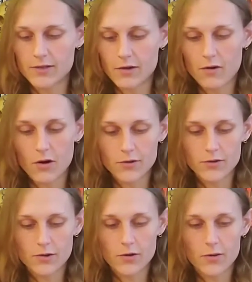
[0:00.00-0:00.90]
There are
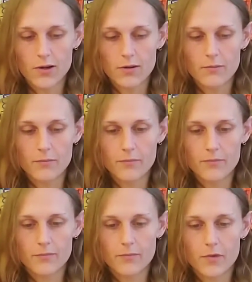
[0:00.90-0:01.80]
also
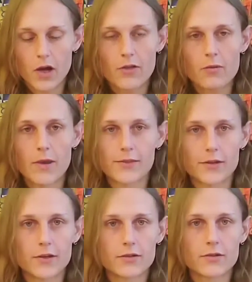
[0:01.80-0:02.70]
other
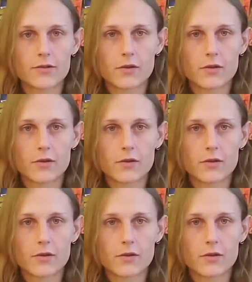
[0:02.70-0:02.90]
methods,